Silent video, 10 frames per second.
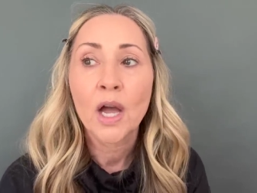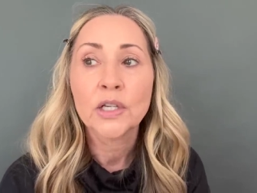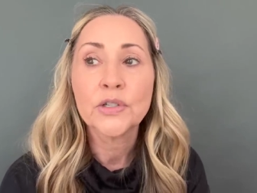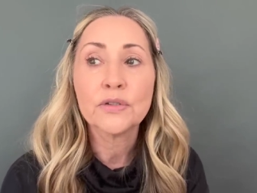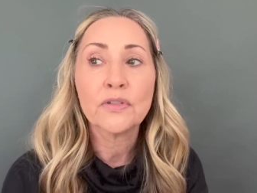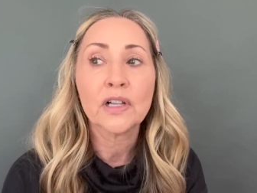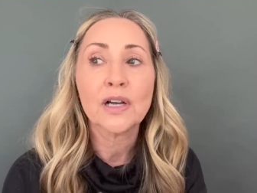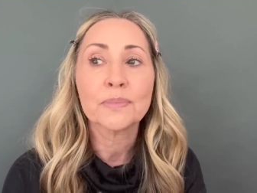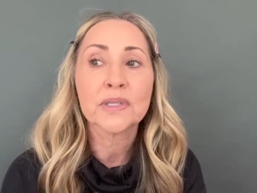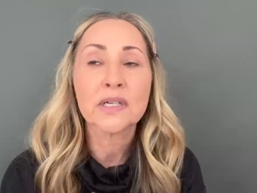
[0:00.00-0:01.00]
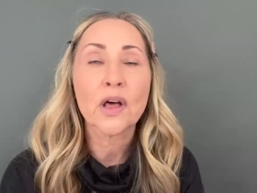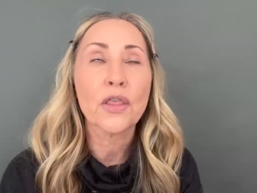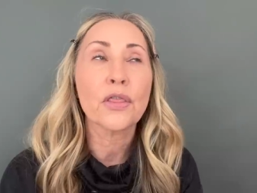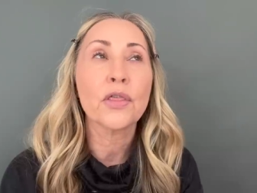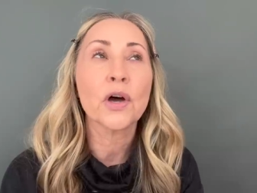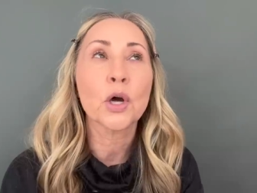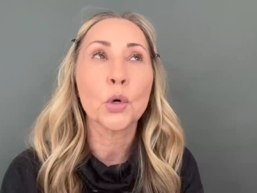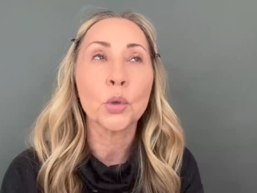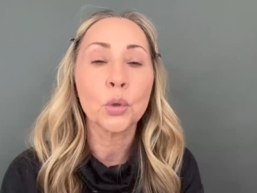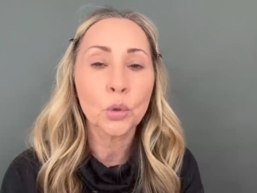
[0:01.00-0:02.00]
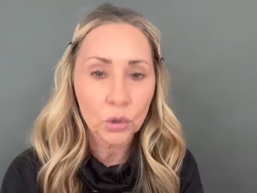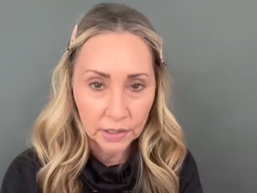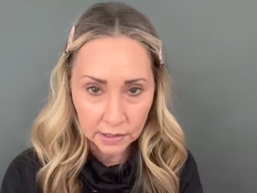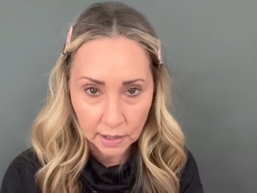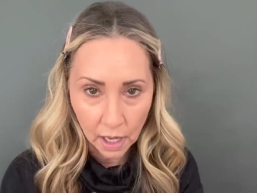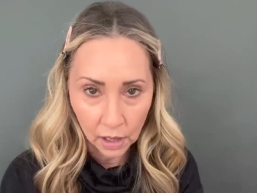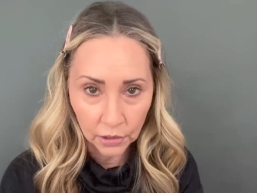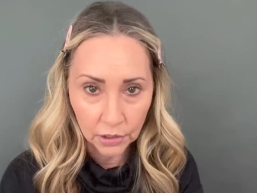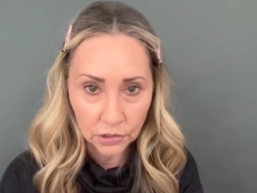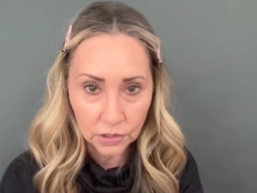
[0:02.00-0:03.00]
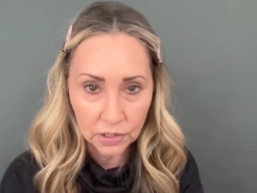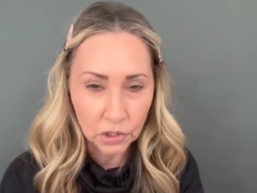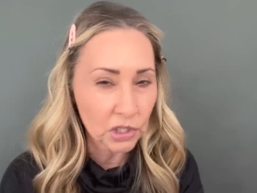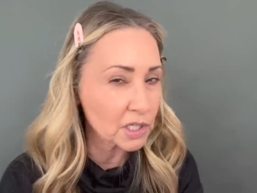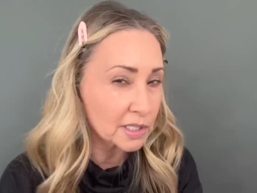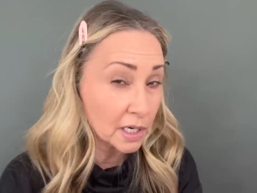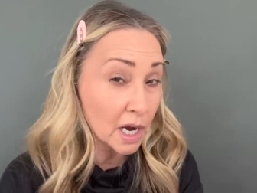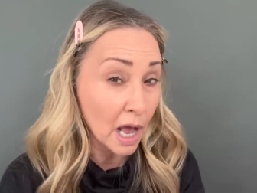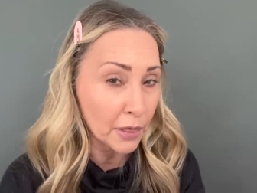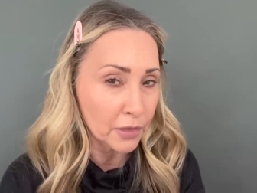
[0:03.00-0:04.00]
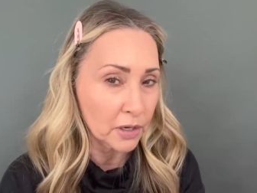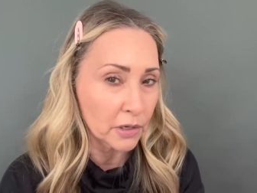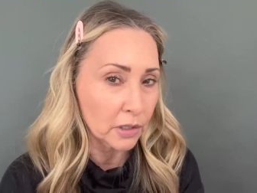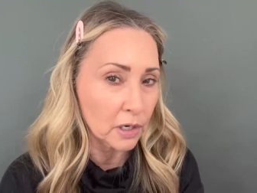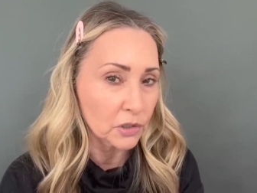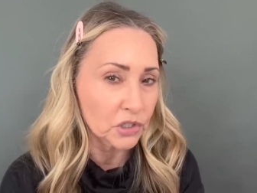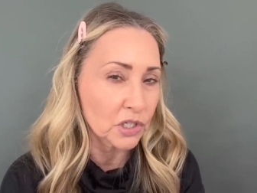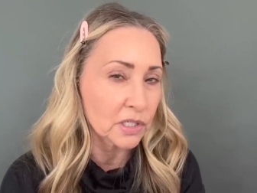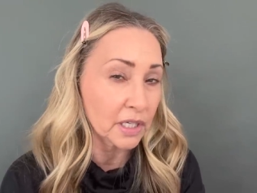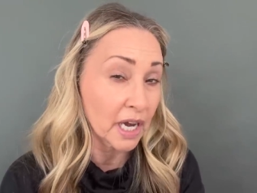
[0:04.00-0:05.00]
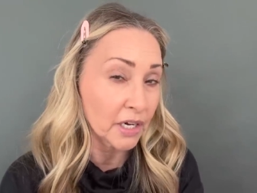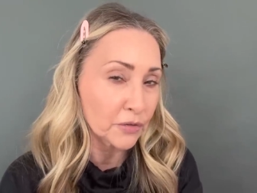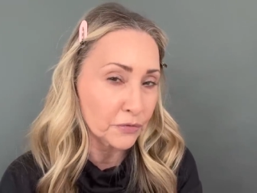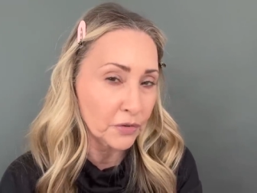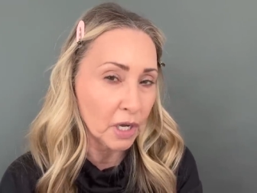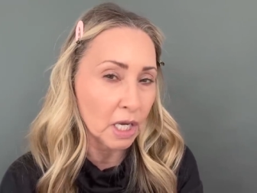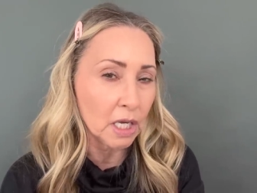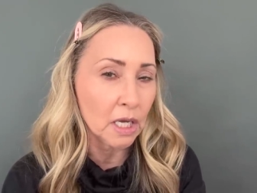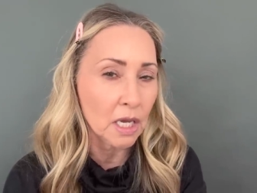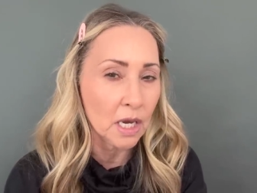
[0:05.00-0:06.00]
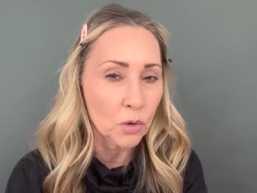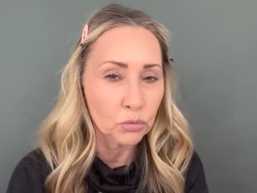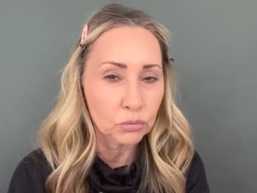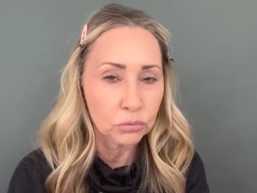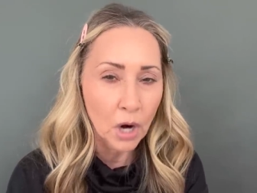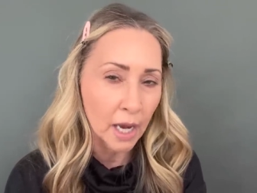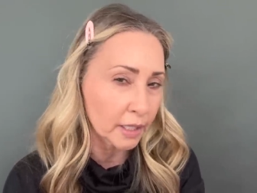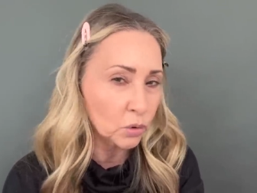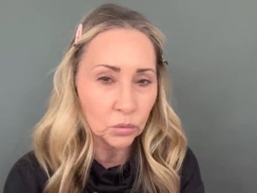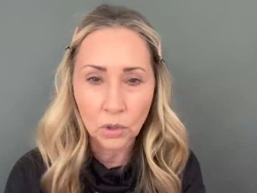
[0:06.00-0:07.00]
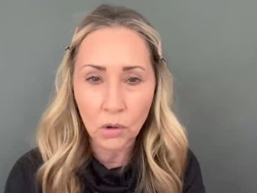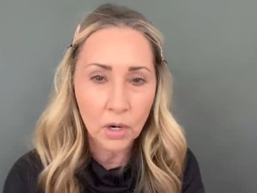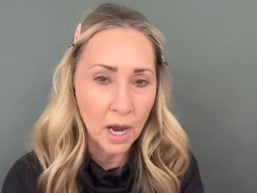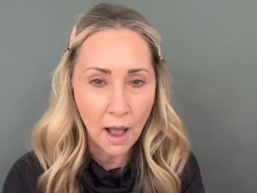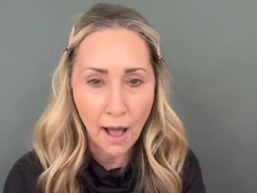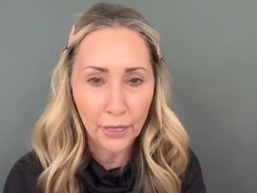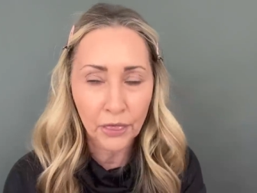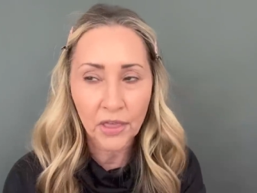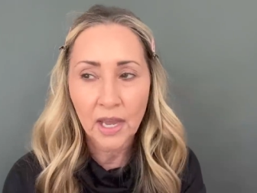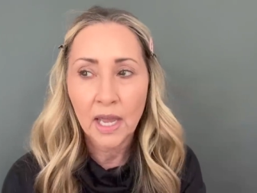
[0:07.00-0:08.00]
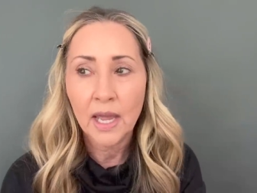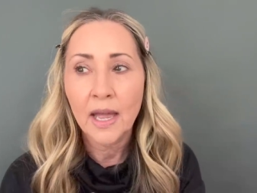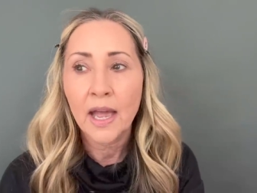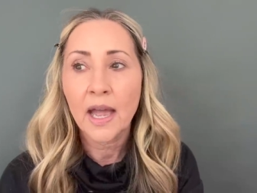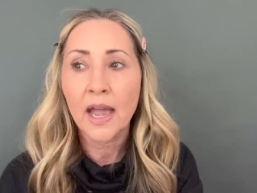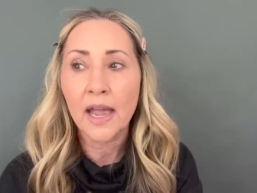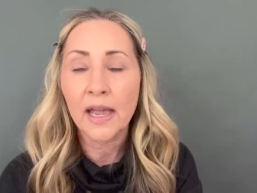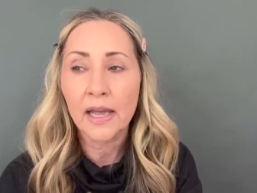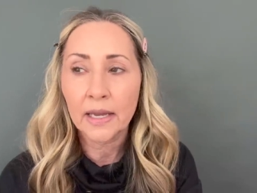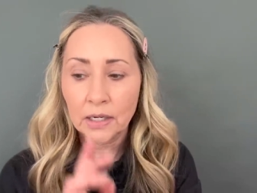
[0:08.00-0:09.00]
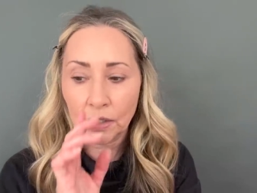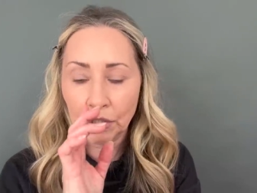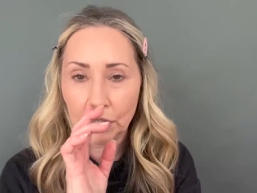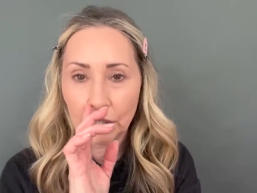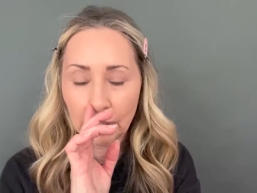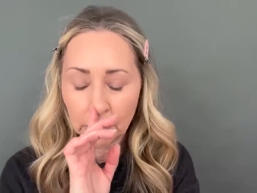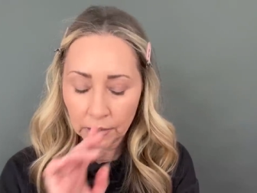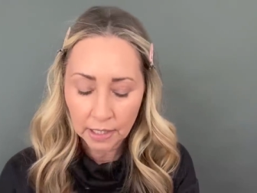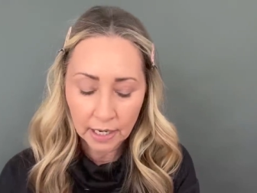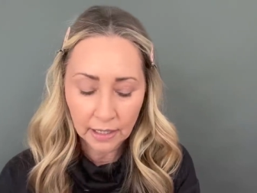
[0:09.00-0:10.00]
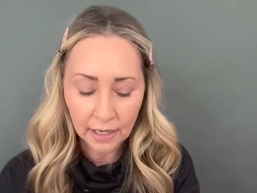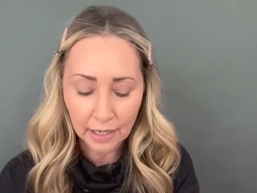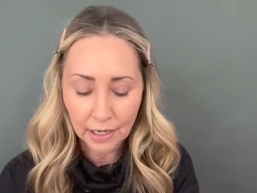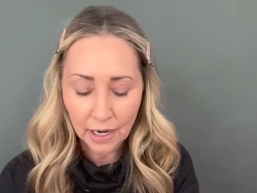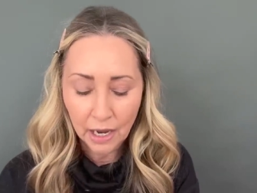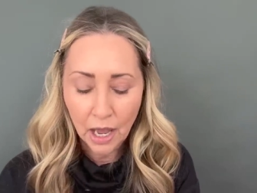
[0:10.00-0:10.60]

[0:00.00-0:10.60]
develops the coolest colors. She's a gothy girl. She's kind of funky rock and roll goth. And she created